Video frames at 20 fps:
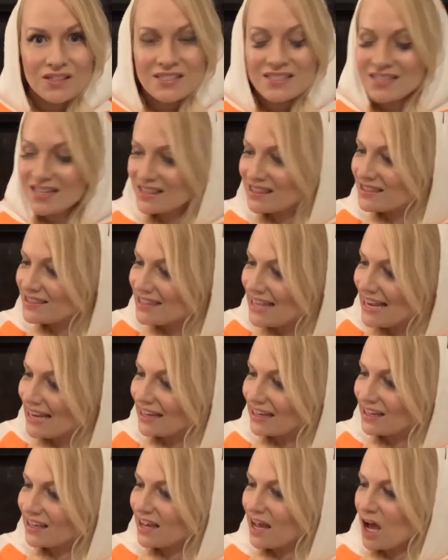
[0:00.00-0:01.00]
to
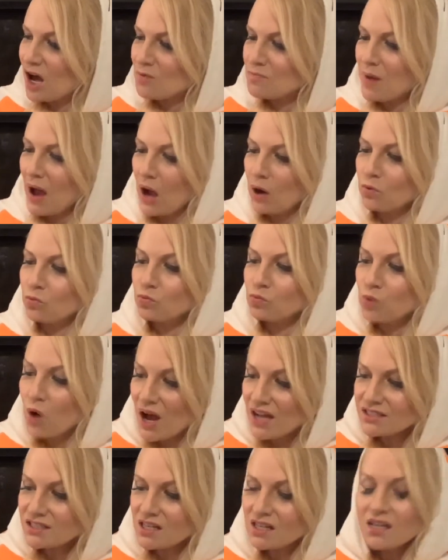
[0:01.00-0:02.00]
think about
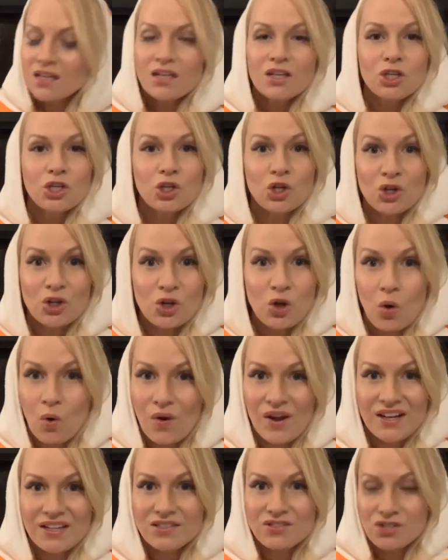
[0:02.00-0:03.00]
what you're
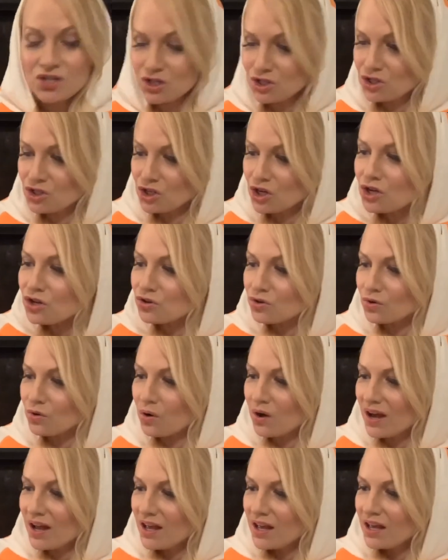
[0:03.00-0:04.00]
going to
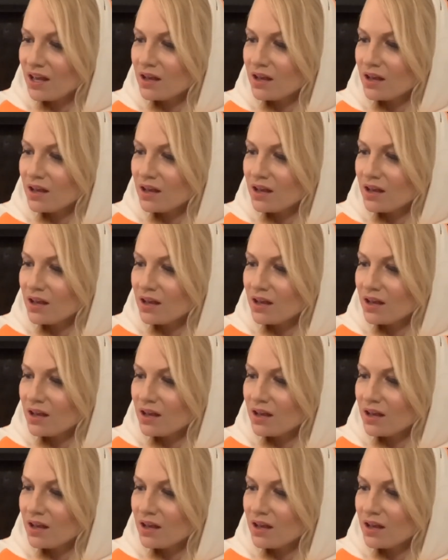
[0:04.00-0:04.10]
do